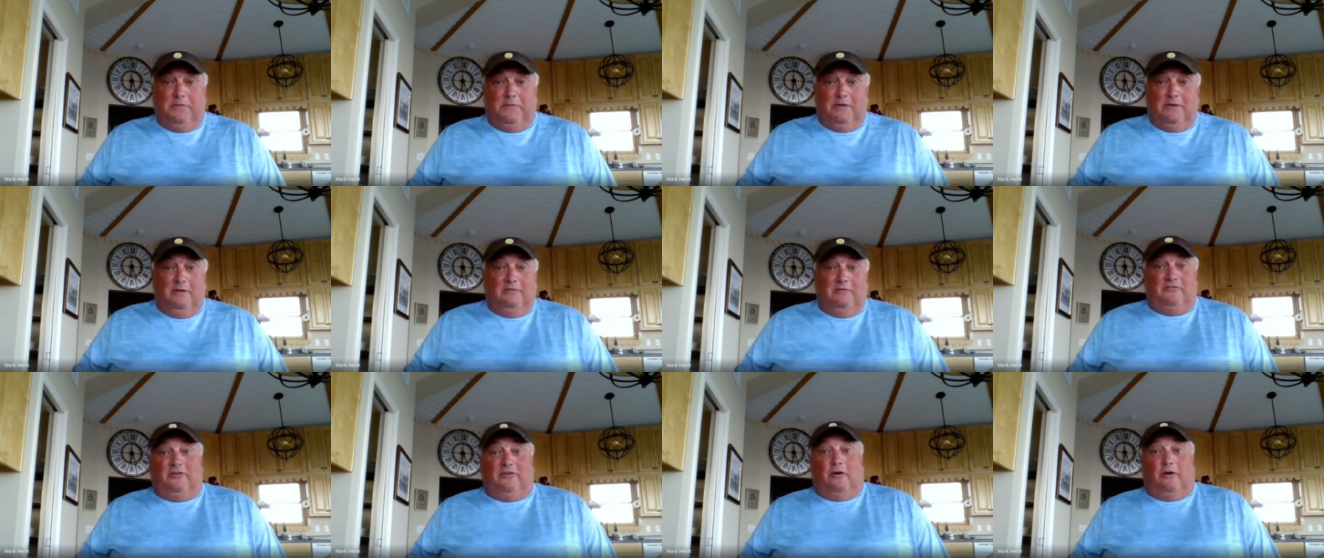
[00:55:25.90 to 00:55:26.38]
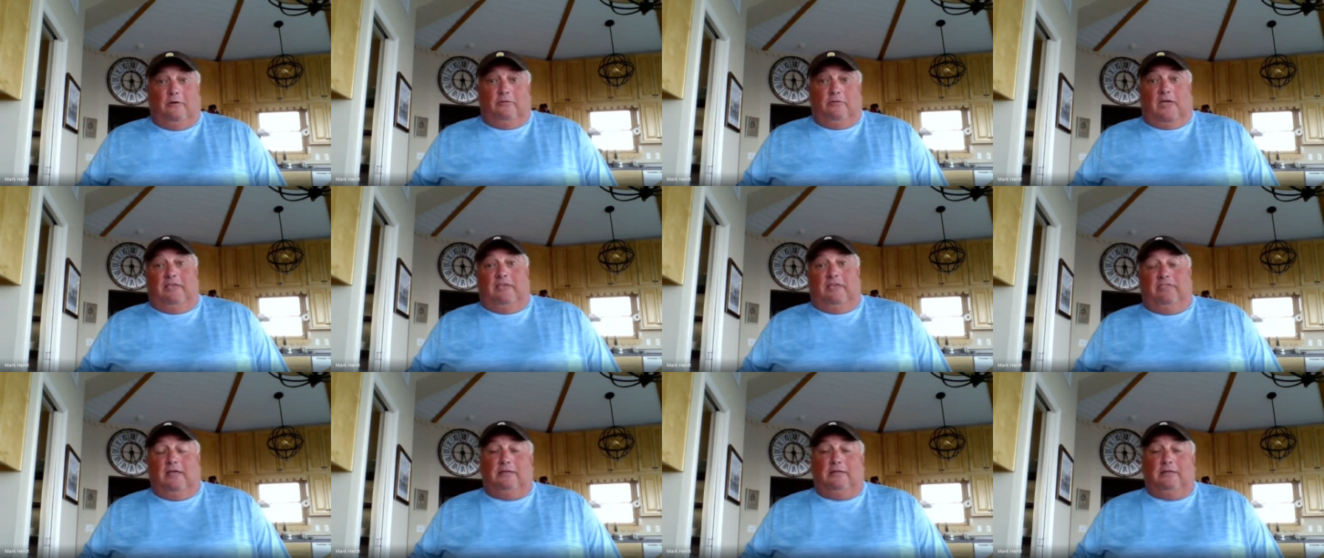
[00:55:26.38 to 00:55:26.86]
So
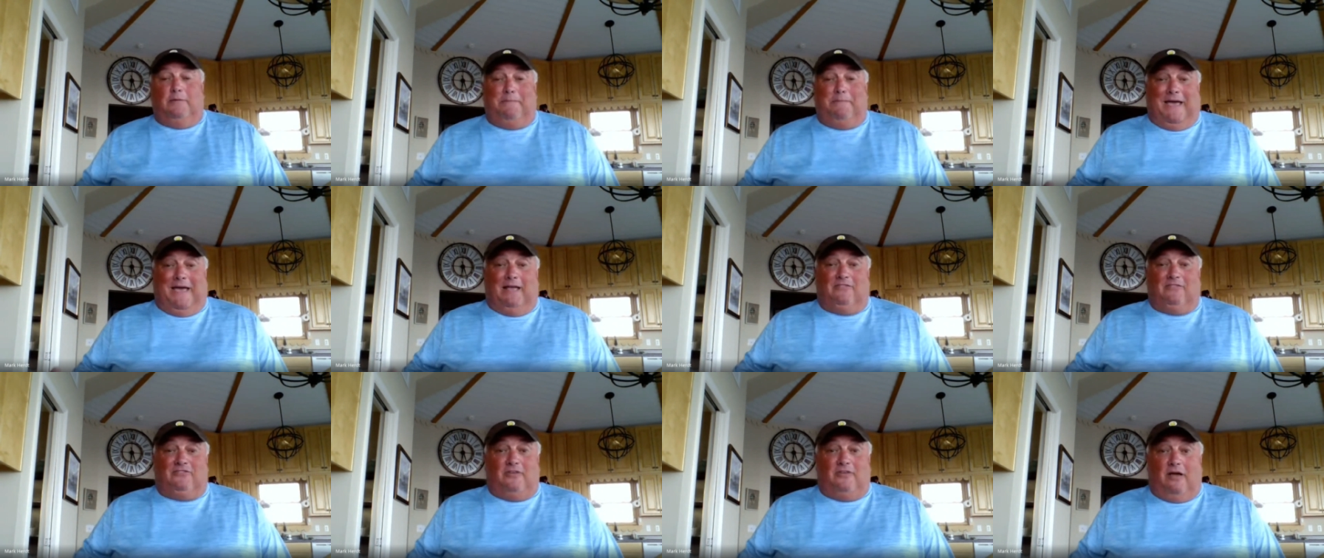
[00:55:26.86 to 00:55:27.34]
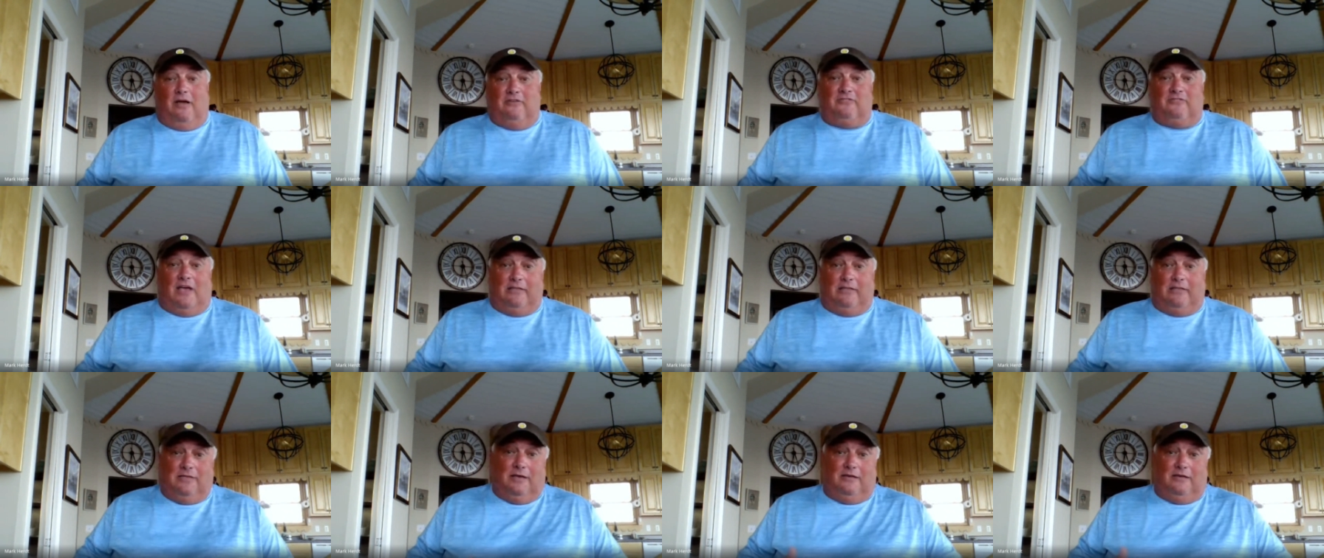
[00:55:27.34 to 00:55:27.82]
they think the band sucks.
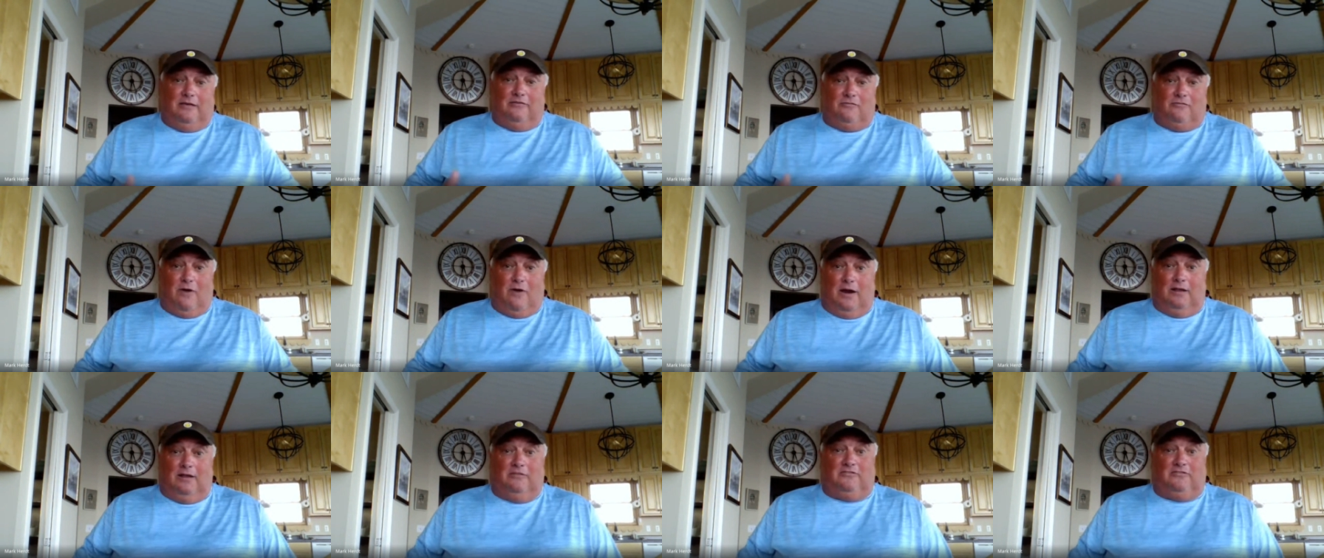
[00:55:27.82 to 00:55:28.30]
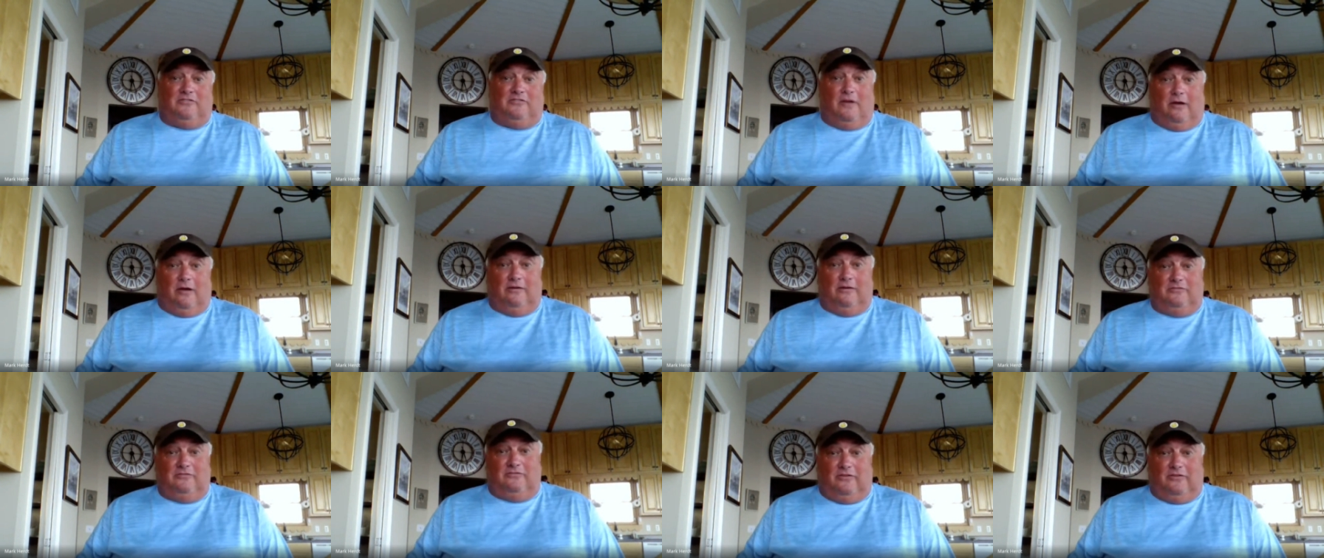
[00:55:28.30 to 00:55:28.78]
I think his writing
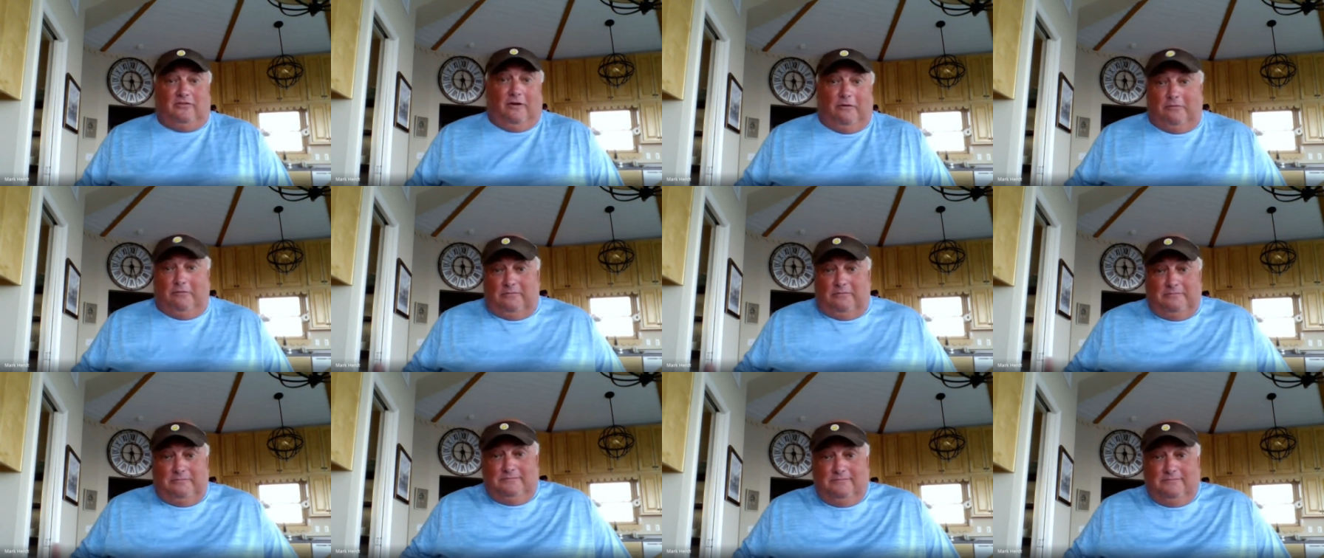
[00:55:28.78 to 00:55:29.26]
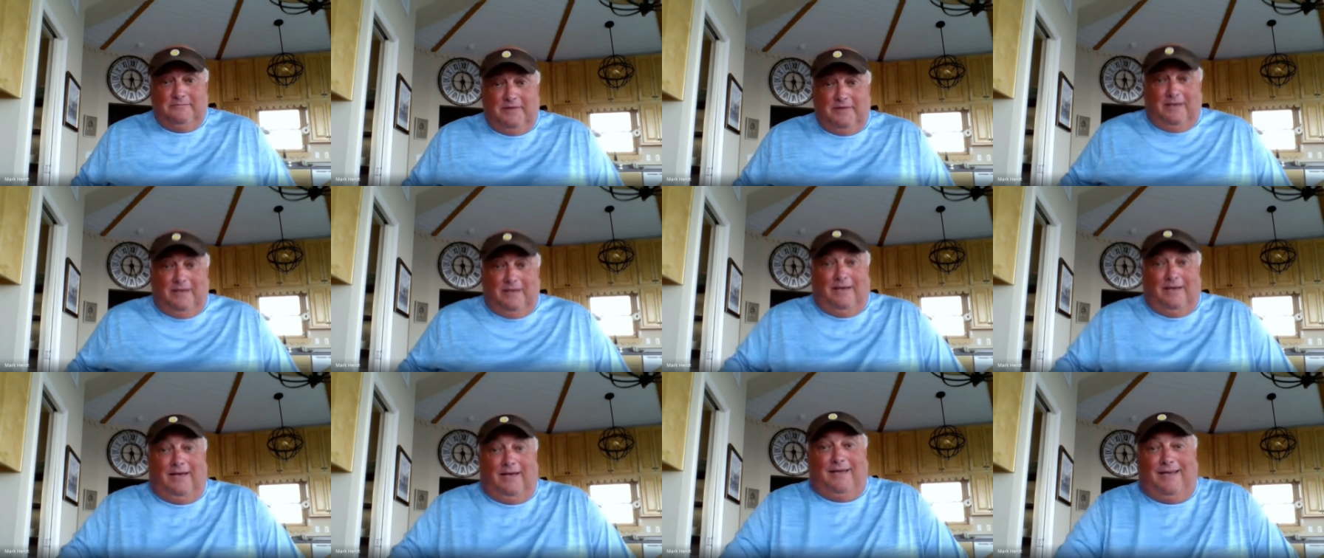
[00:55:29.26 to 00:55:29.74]
sucks. So
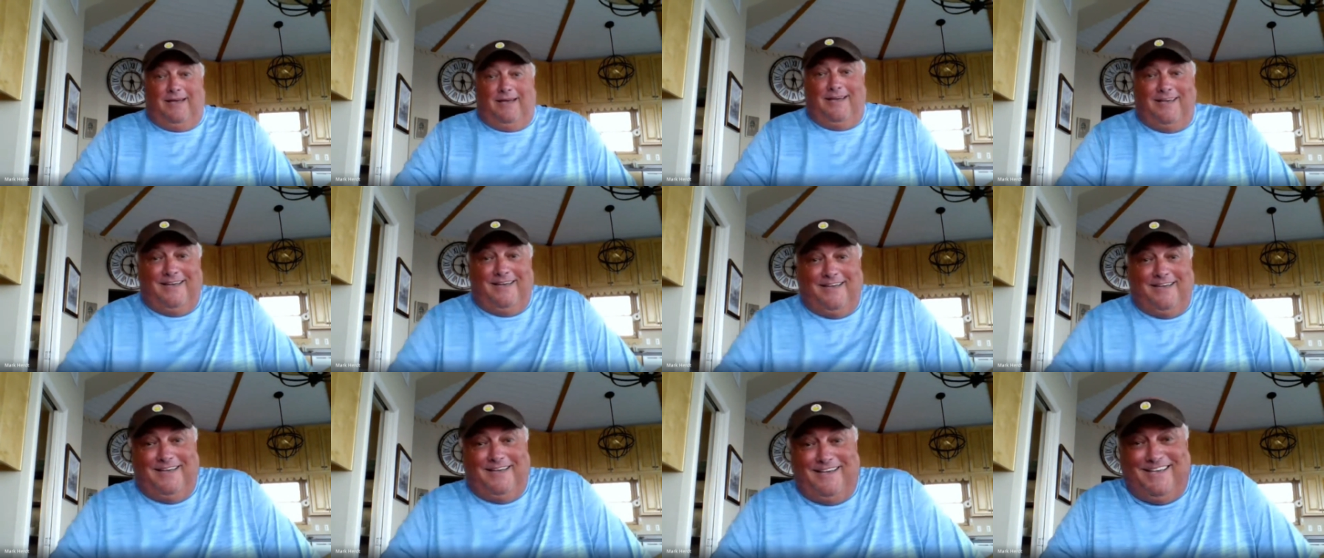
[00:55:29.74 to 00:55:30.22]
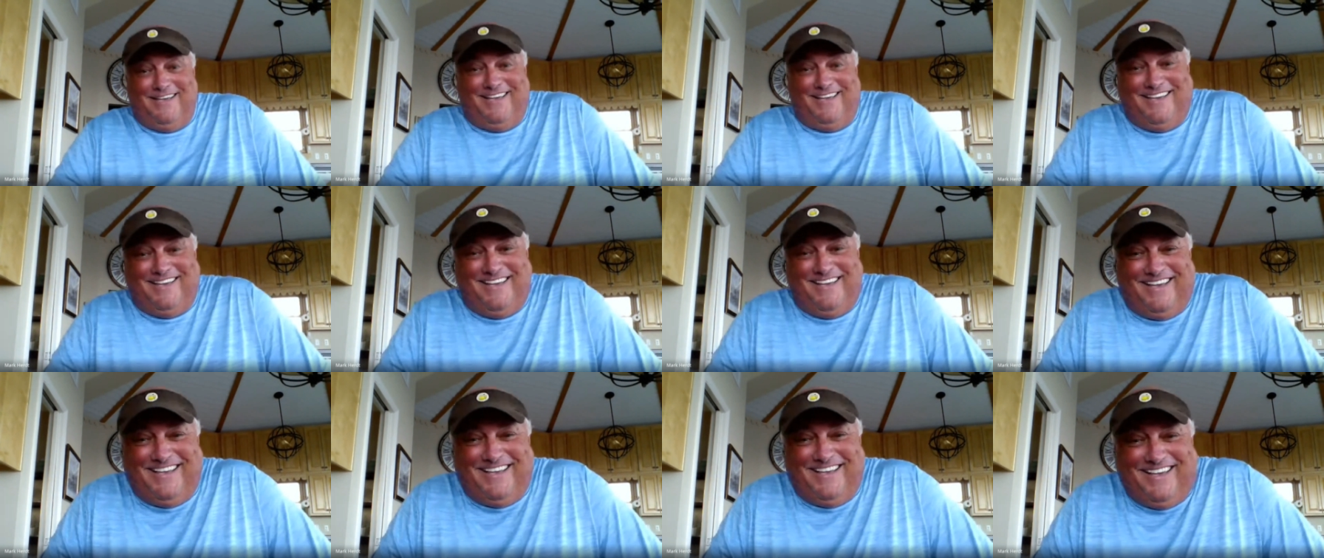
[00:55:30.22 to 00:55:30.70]
how
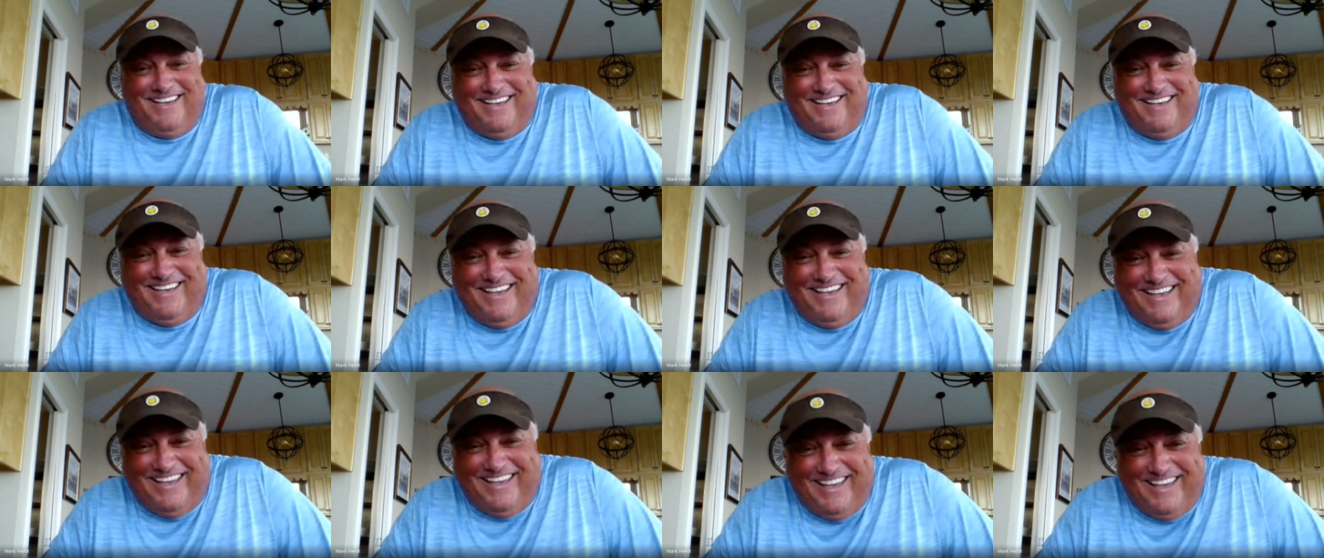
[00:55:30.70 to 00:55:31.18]
about that?